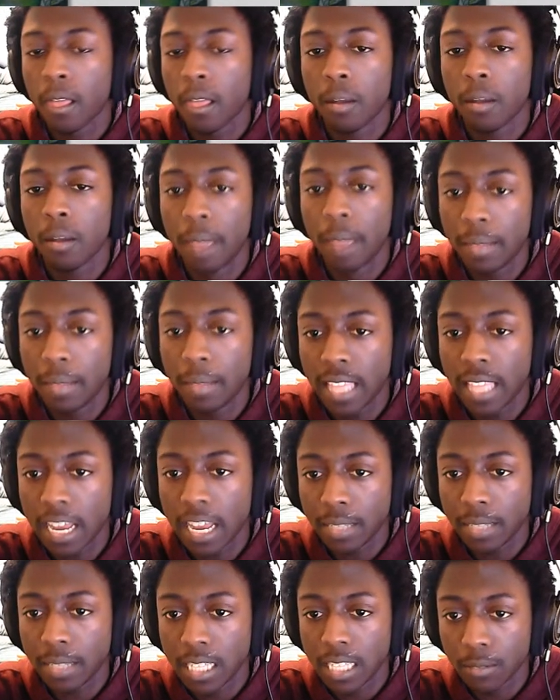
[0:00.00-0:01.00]
Maybe the
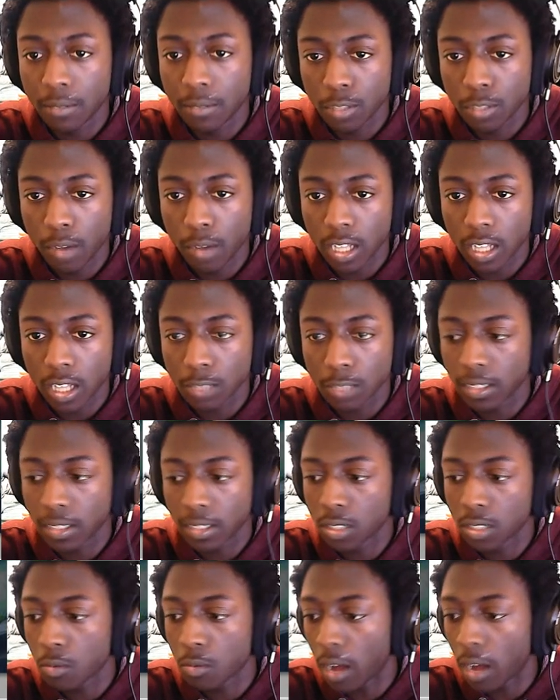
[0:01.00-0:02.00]
enemy team responds with a
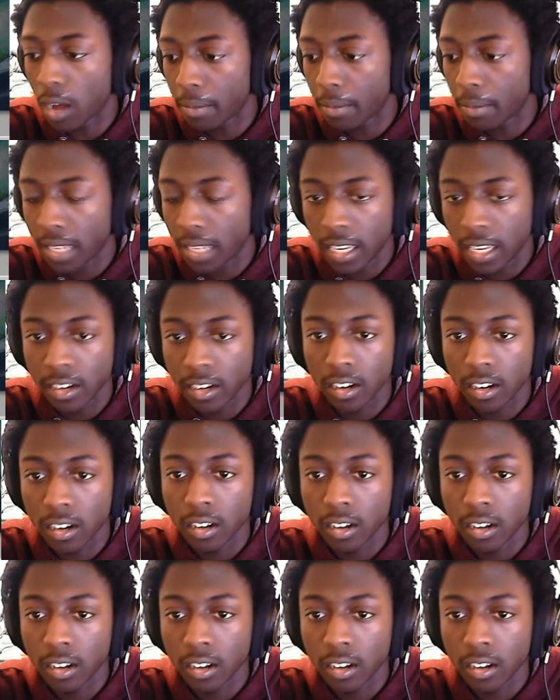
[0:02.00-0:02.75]
swap here,